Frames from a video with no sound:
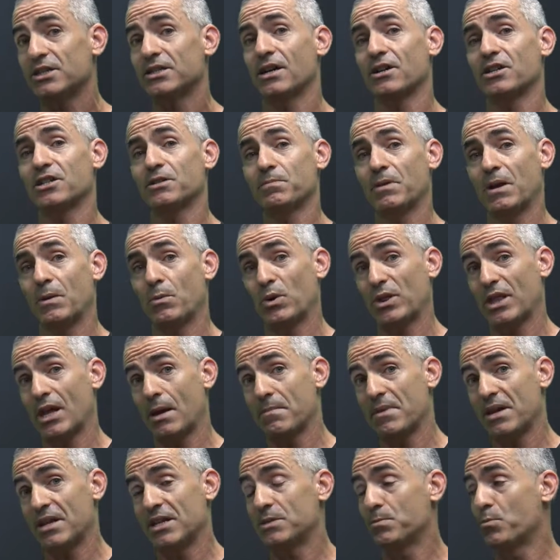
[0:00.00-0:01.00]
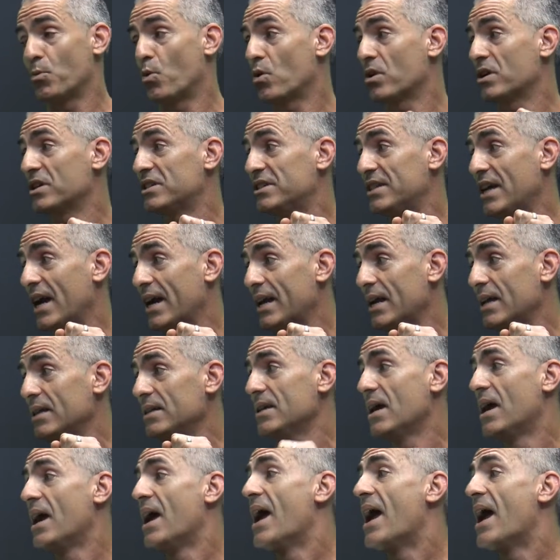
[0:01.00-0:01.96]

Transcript: I'll explain what that means more in a second.